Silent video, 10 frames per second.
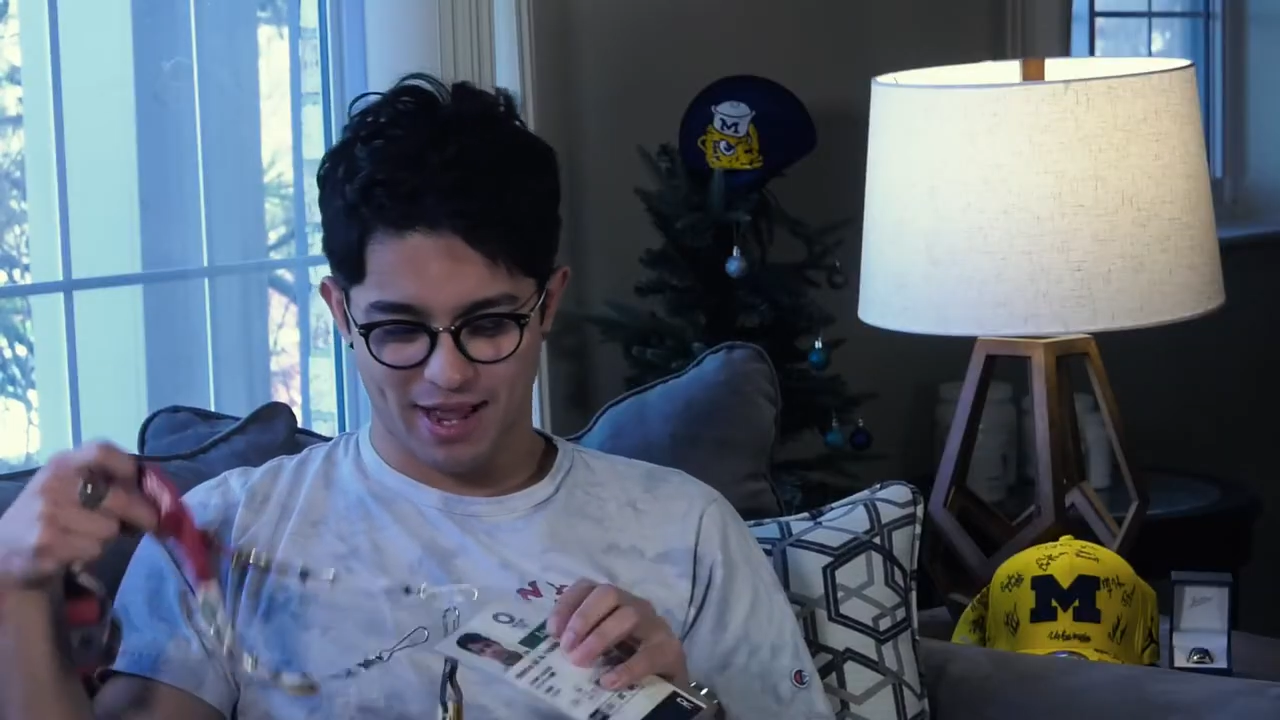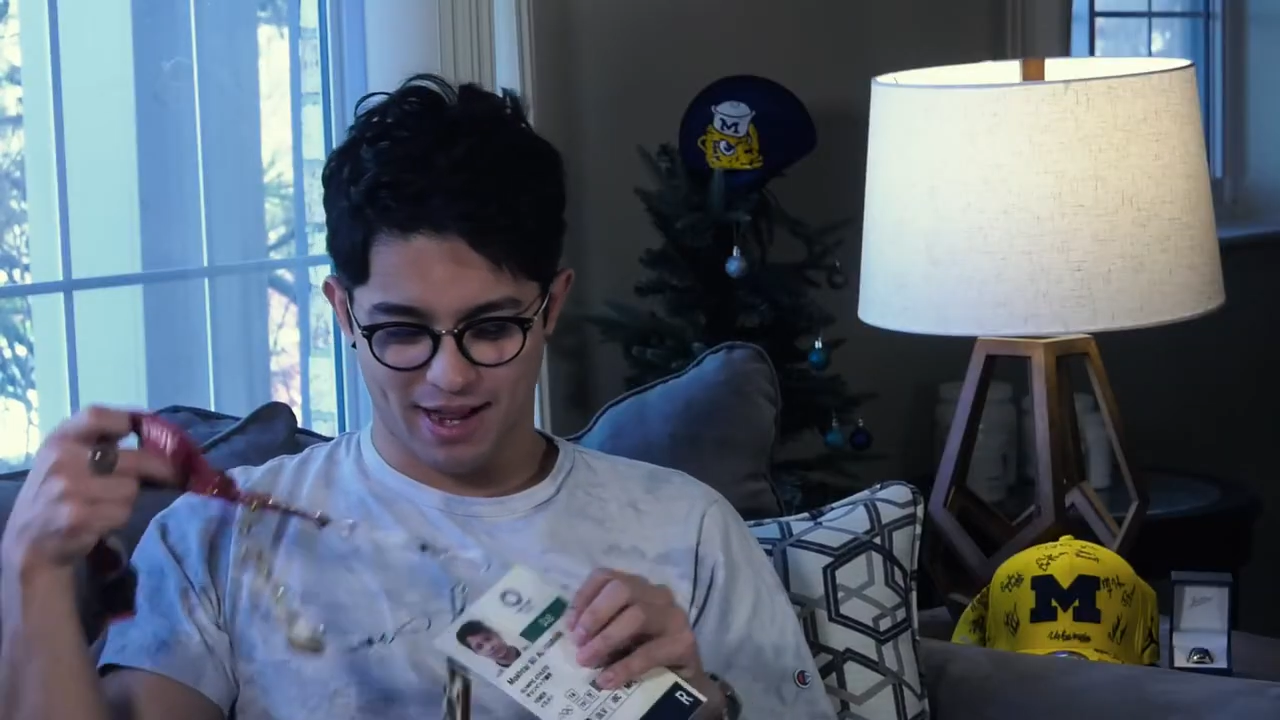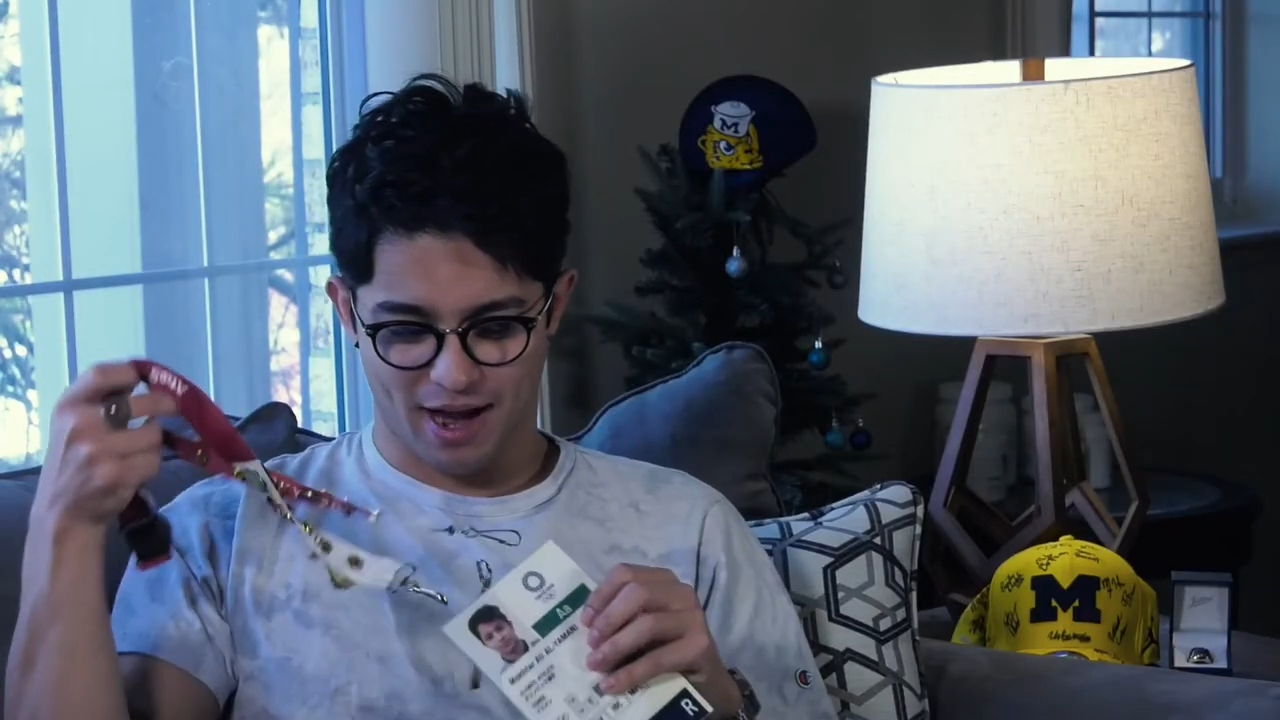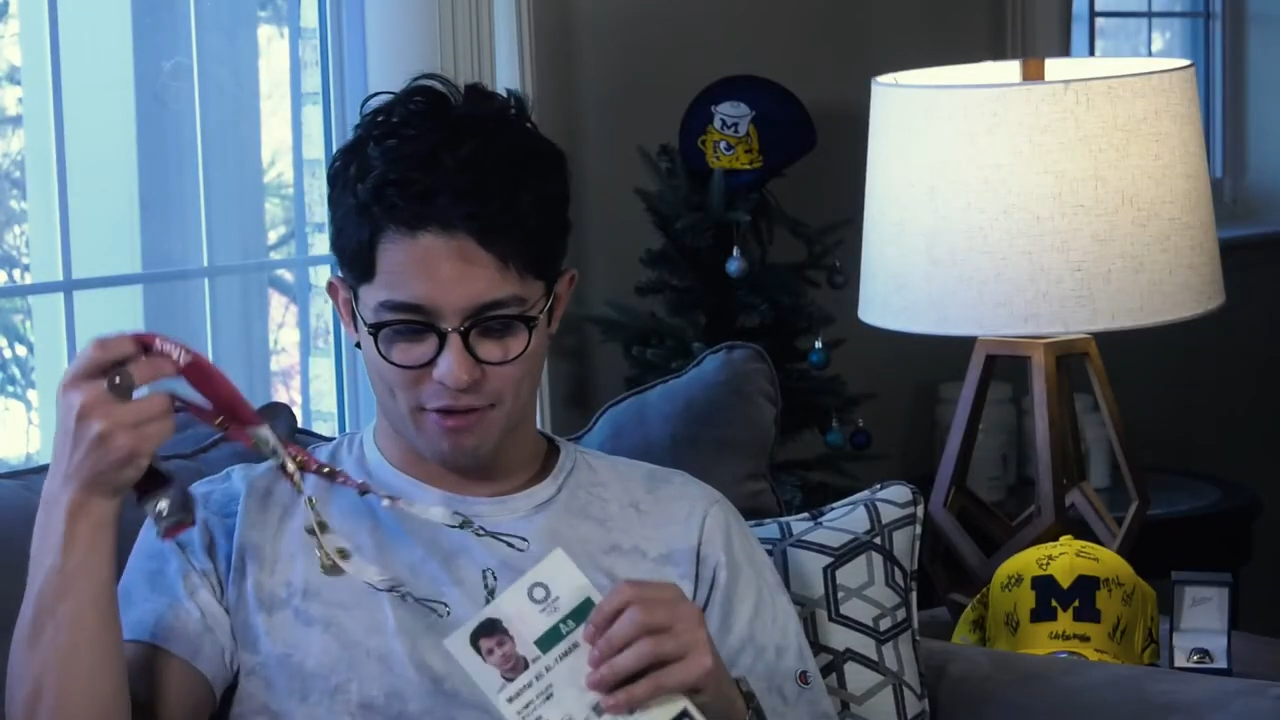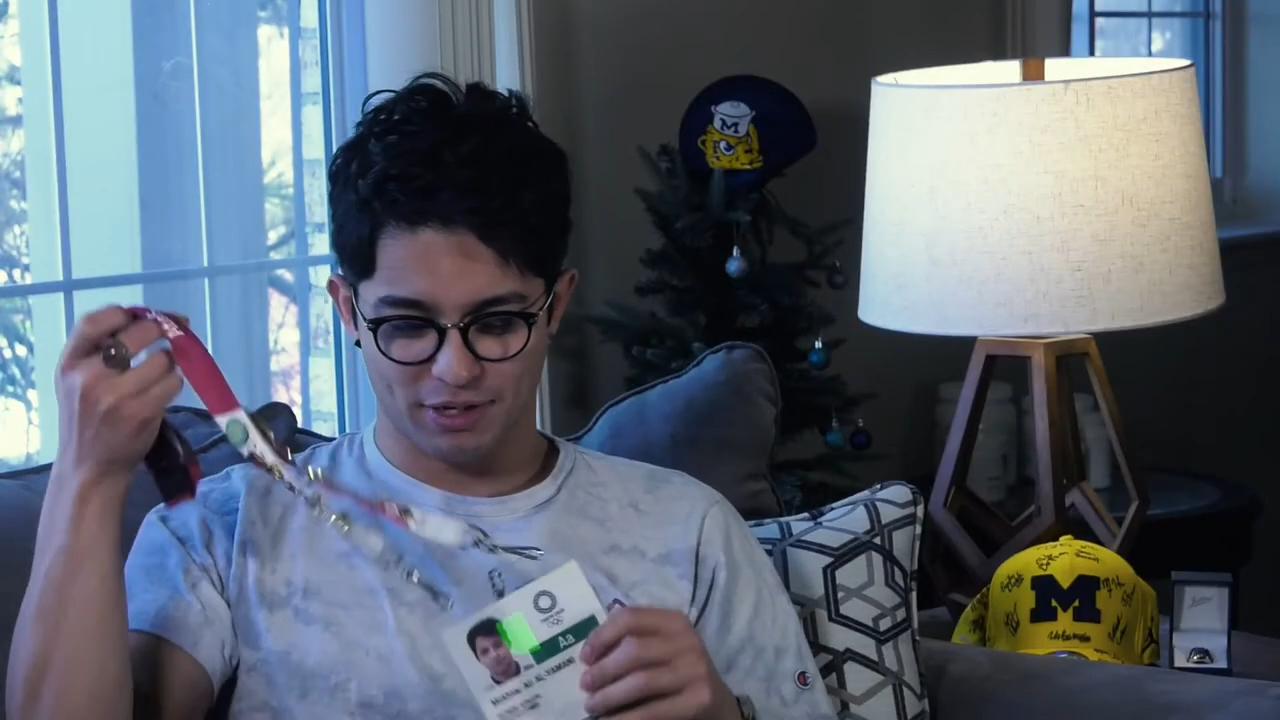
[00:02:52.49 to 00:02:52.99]

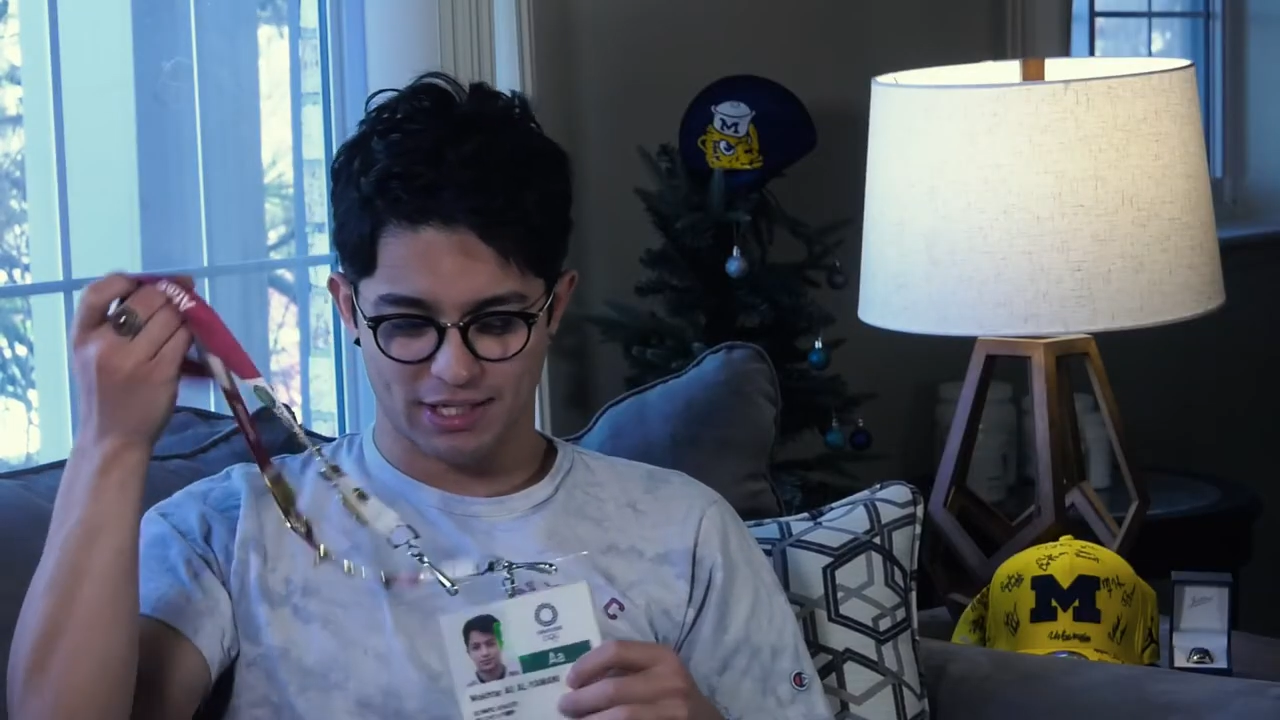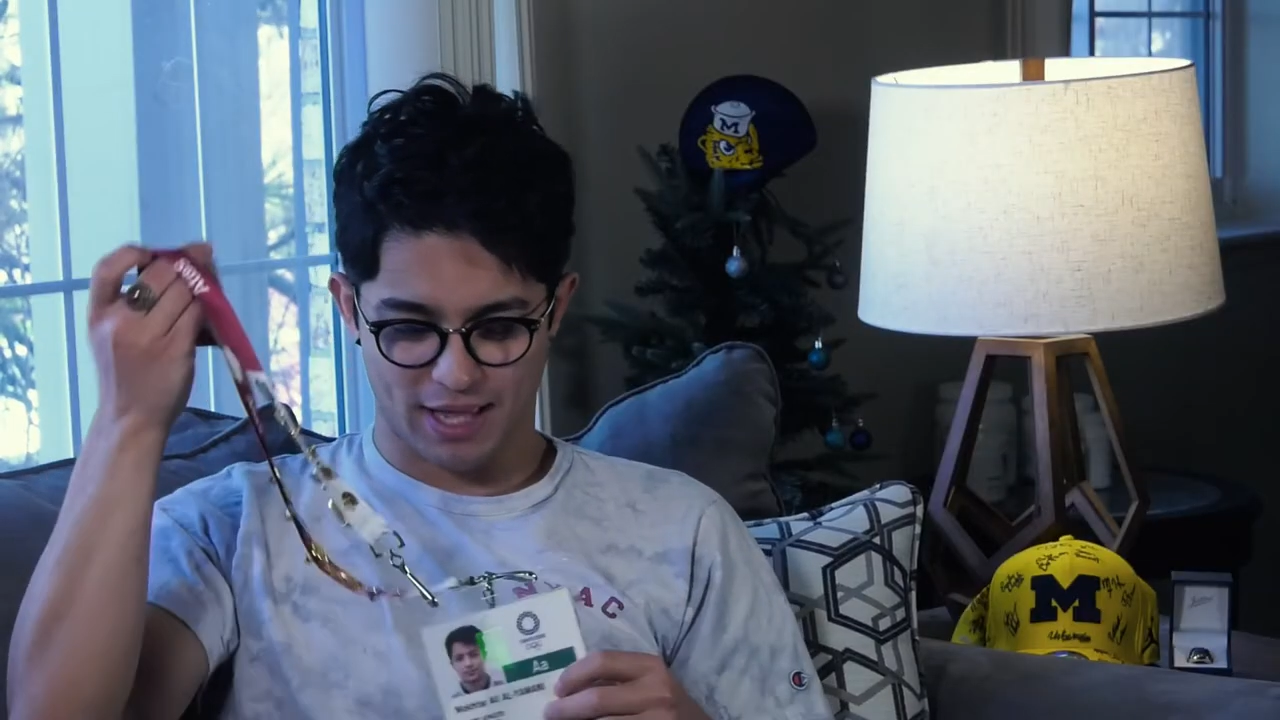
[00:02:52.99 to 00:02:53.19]
that I really